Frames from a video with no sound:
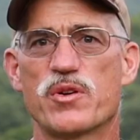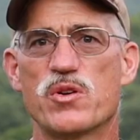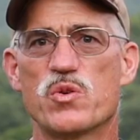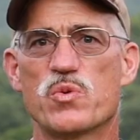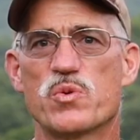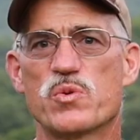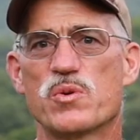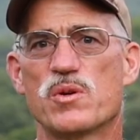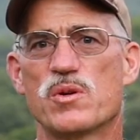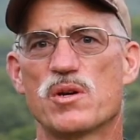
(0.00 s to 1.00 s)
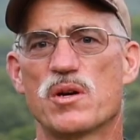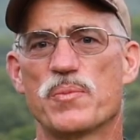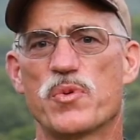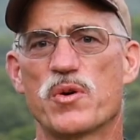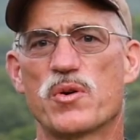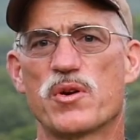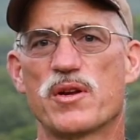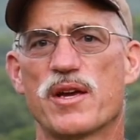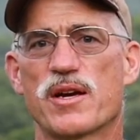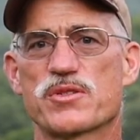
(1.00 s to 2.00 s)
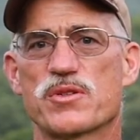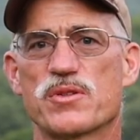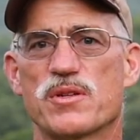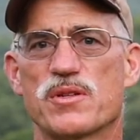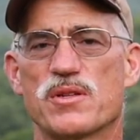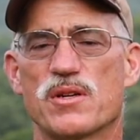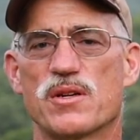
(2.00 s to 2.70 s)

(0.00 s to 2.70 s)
Renewal put on an excellent